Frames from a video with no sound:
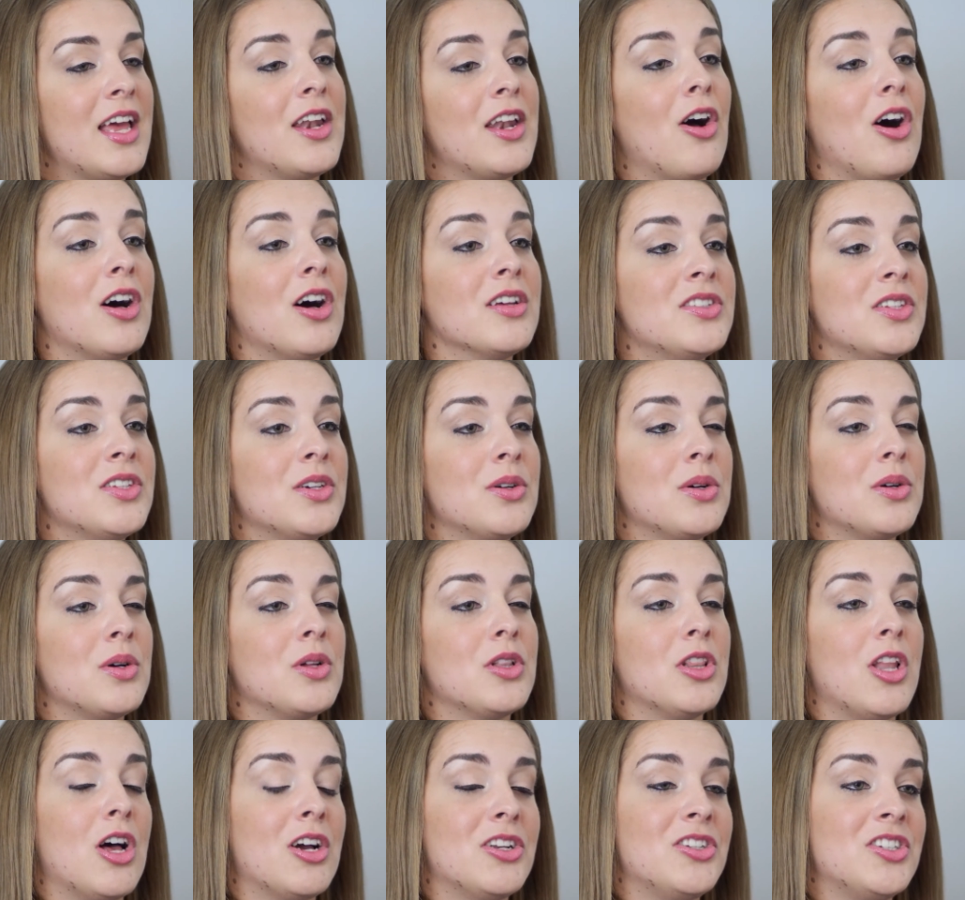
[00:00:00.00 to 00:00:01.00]
and also
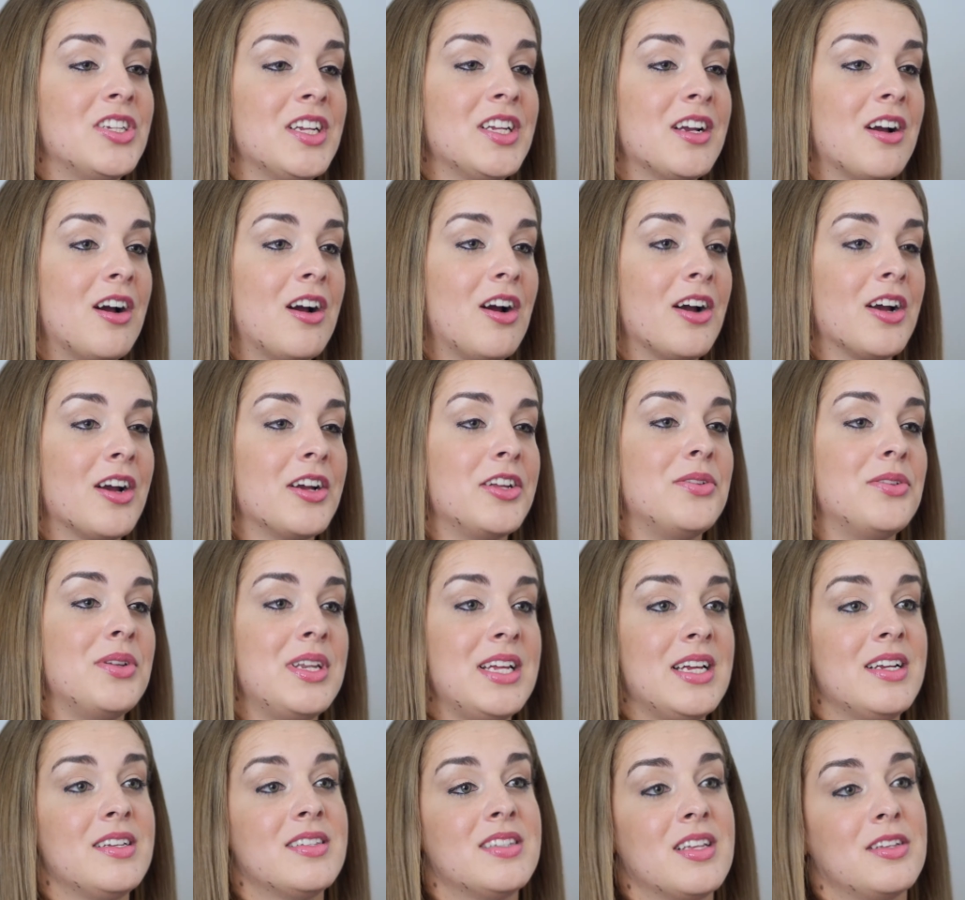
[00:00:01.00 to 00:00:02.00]
launching our
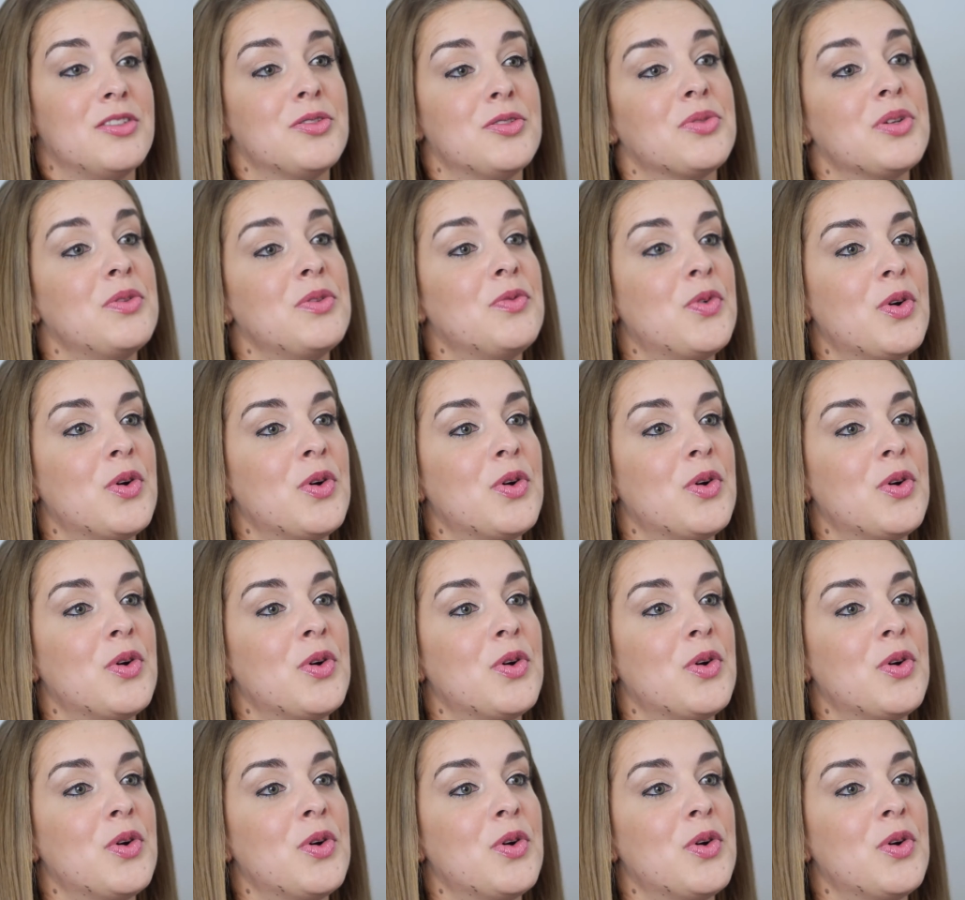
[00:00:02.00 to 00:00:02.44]
unique sunscreen